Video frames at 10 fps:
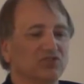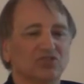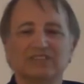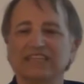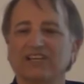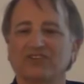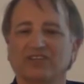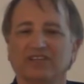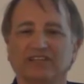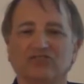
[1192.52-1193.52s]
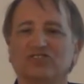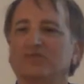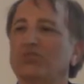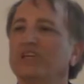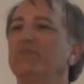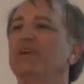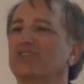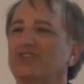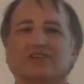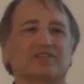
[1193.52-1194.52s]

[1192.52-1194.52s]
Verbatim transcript: visualization is just pretty pictures.